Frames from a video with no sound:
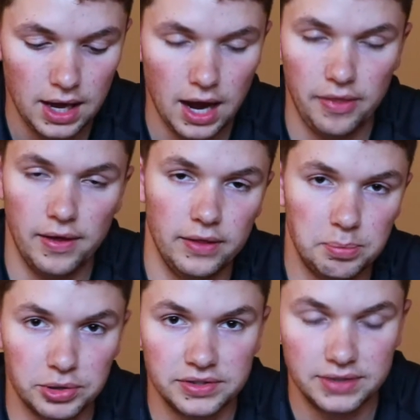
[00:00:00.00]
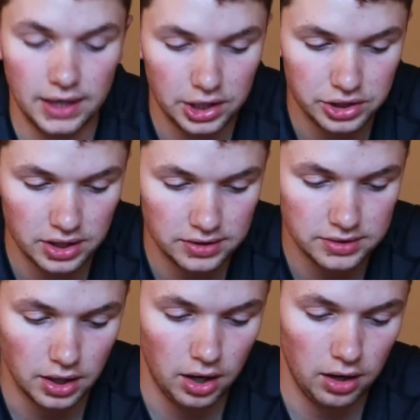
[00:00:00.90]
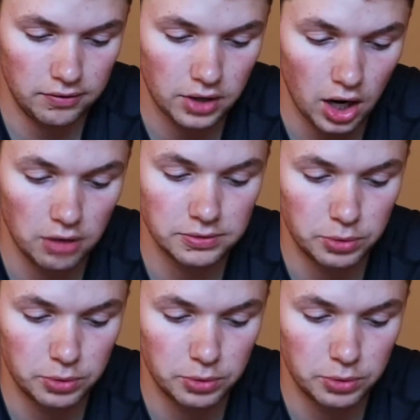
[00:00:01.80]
and then the percentages of carbs,